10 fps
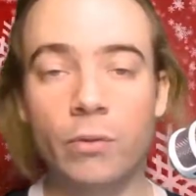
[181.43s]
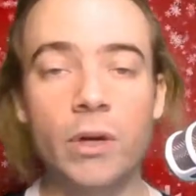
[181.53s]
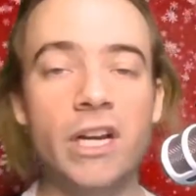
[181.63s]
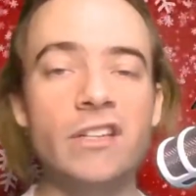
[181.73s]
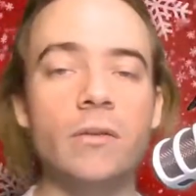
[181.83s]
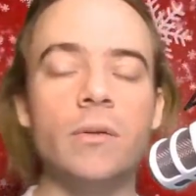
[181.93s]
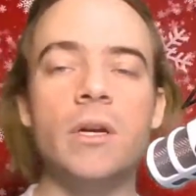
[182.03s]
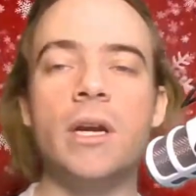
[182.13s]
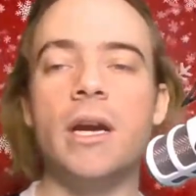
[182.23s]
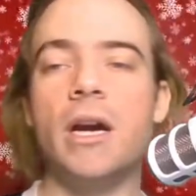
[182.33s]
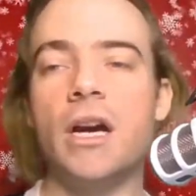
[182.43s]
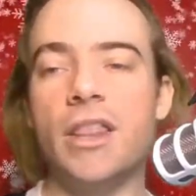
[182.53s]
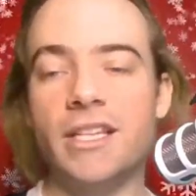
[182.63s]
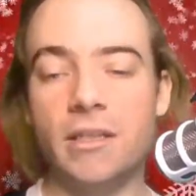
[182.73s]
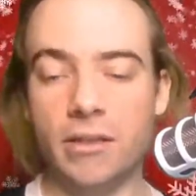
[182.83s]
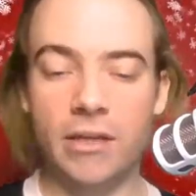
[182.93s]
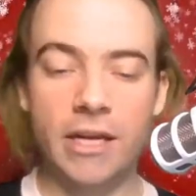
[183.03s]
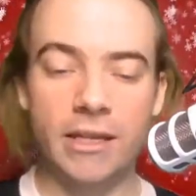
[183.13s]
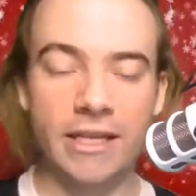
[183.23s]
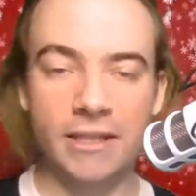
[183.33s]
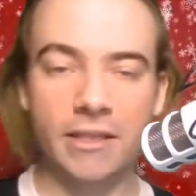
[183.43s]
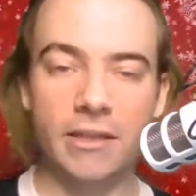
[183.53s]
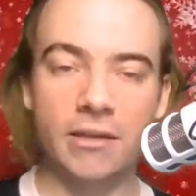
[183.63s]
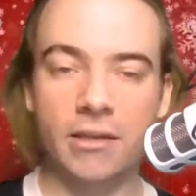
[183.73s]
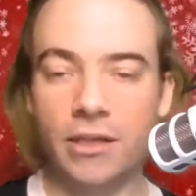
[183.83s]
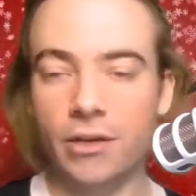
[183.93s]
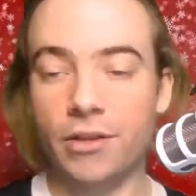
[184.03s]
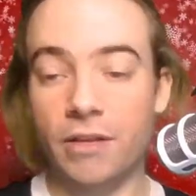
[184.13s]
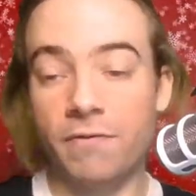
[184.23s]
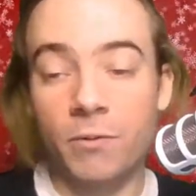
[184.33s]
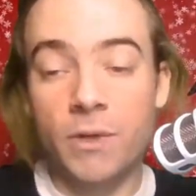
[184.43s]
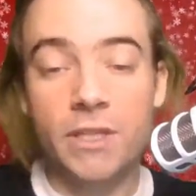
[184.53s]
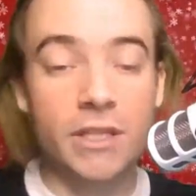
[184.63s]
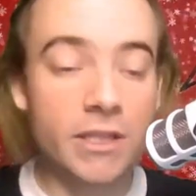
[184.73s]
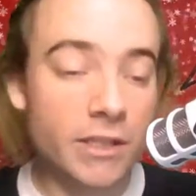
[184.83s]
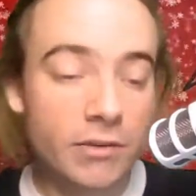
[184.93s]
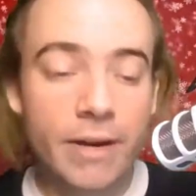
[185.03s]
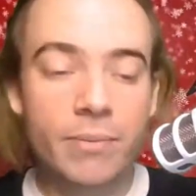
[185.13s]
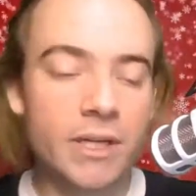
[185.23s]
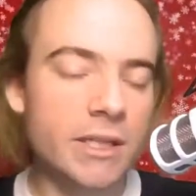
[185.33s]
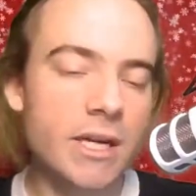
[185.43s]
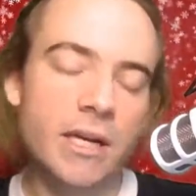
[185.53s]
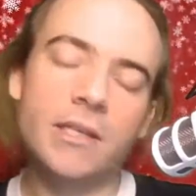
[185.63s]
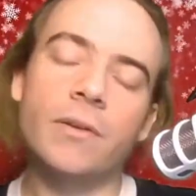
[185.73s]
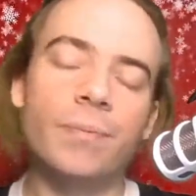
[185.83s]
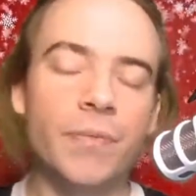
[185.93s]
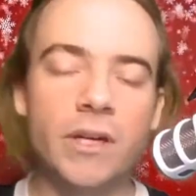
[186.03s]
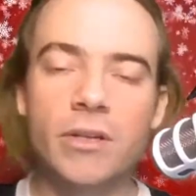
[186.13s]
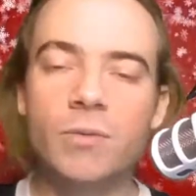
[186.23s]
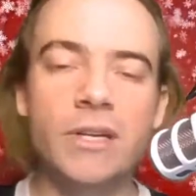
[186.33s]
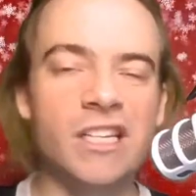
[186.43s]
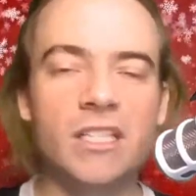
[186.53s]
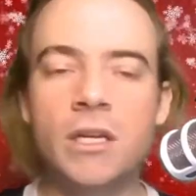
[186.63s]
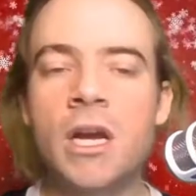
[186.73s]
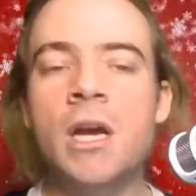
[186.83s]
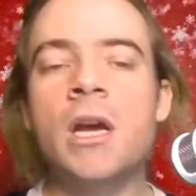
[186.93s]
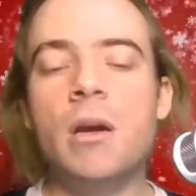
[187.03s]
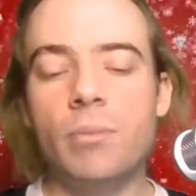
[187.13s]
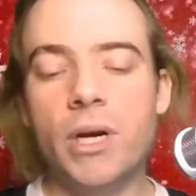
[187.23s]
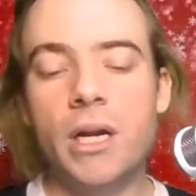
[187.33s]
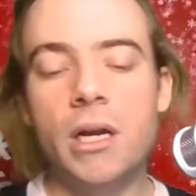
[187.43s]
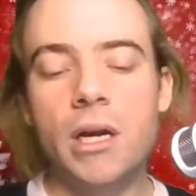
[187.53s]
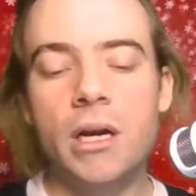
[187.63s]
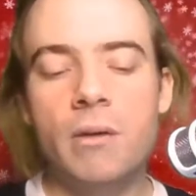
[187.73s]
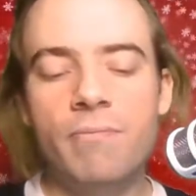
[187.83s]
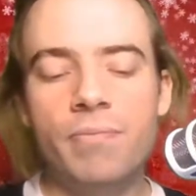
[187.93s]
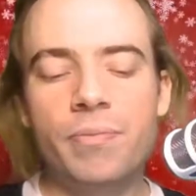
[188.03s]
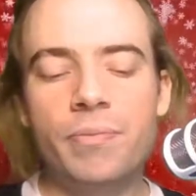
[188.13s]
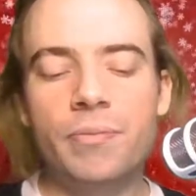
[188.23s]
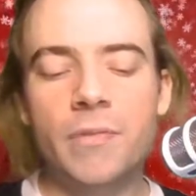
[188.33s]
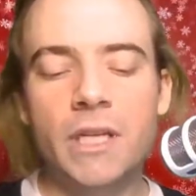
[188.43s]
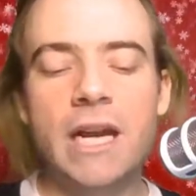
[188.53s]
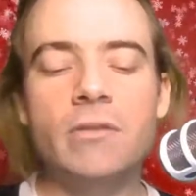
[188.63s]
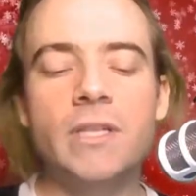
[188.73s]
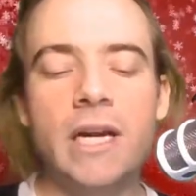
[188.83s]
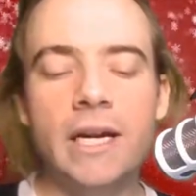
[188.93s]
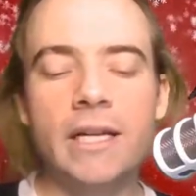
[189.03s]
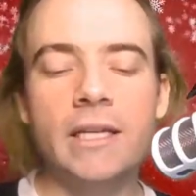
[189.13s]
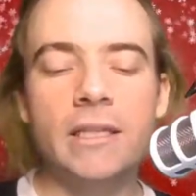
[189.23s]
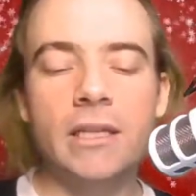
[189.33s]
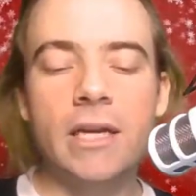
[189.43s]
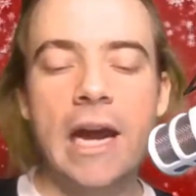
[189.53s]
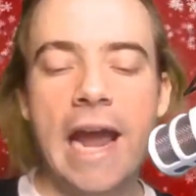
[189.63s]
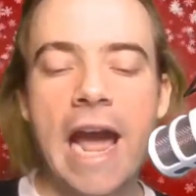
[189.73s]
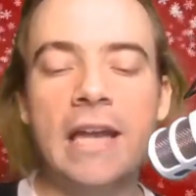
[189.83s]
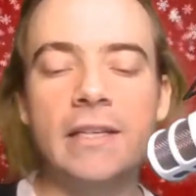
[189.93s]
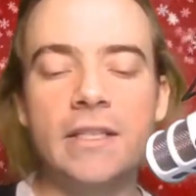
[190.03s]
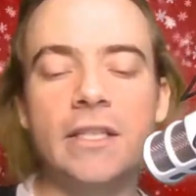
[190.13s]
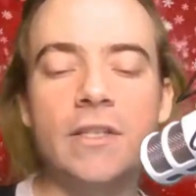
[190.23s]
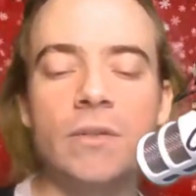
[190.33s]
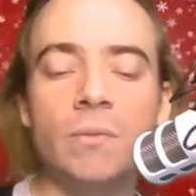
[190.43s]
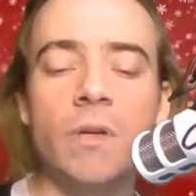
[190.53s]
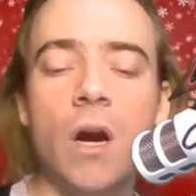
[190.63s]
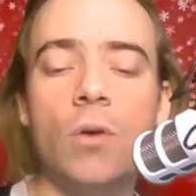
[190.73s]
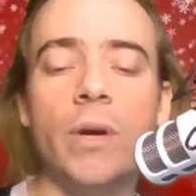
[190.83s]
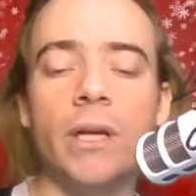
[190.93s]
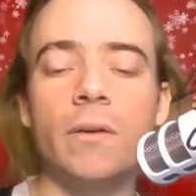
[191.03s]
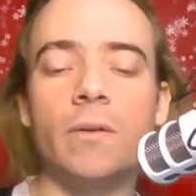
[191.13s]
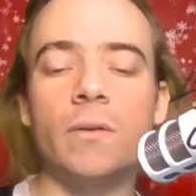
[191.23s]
I do. Uh, and that's not this. And, you know, if it was this, that's great, but it's not. So, you know, it's what it is. But um, the downside is I had a system going